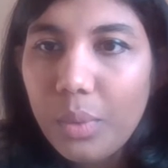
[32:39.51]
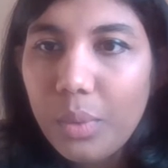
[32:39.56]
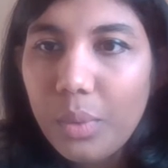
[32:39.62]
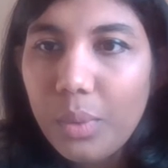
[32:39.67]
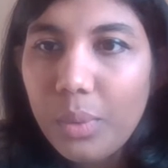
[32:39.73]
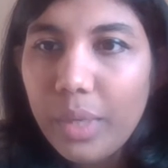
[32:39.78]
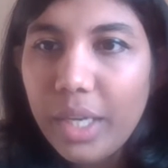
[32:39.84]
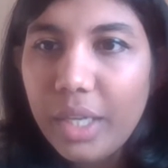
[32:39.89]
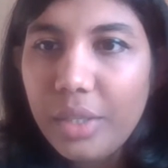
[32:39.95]

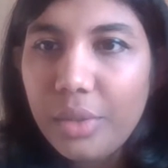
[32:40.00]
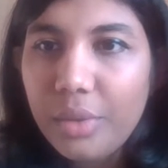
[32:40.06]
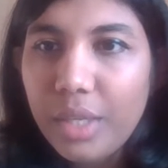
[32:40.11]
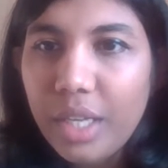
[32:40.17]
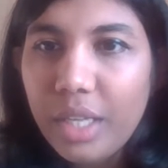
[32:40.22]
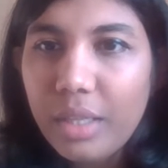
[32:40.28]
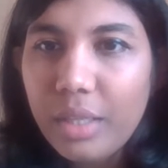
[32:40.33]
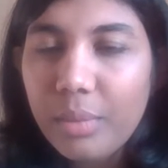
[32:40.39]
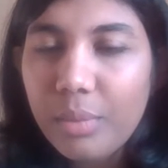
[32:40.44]
Where to
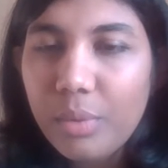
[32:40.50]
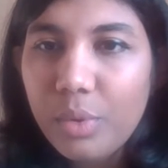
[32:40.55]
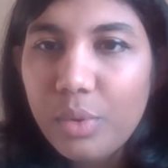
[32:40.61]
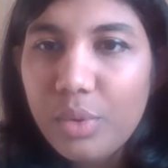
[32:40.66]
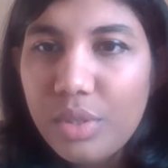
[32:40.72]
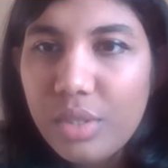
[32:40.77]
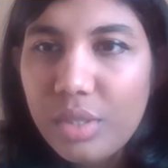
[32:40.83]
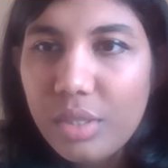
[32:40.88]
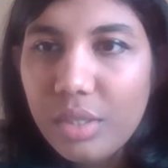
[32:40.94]
get the
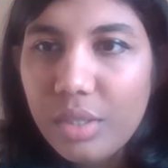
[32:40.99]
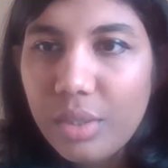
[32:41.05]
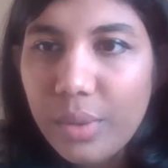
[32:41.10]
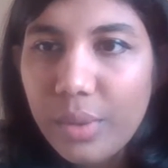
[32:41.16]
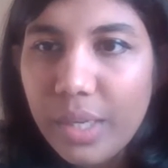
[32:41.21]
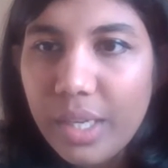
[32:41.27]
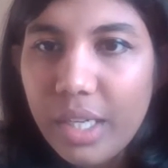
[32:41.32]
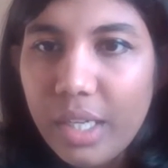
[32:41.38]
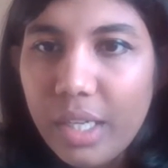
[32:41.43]
most
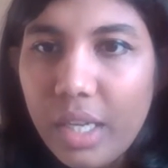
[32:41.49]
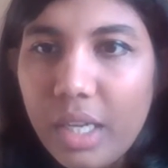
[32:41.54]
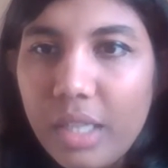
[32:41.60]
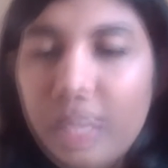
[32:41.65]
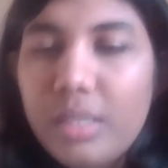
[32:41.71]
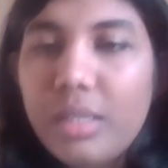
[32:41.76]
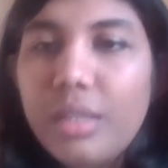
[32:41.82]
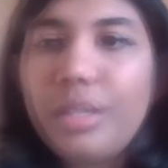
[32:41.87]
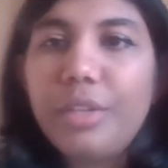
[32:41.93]

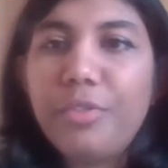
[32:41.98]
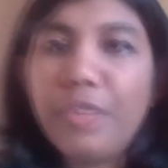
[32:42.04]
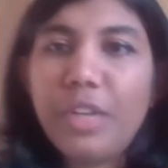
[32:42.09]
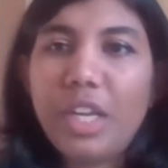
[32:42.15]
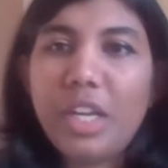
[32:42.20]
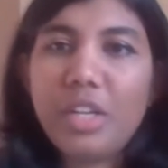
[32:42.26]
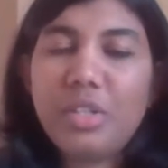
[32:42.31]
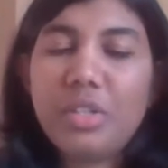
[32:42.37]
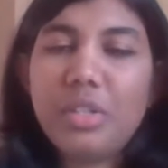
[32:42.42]
credited
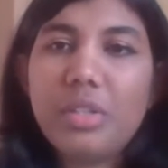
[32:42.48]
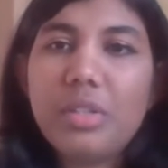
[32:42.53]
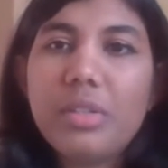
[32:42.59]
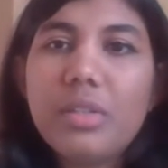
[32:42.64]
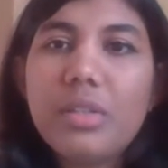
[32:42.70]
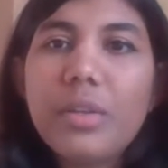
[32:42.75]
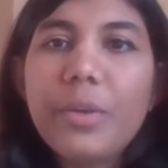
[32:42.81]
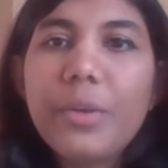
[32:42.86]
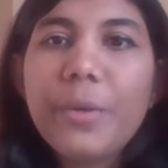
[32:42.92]

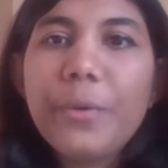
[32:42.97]
certifications?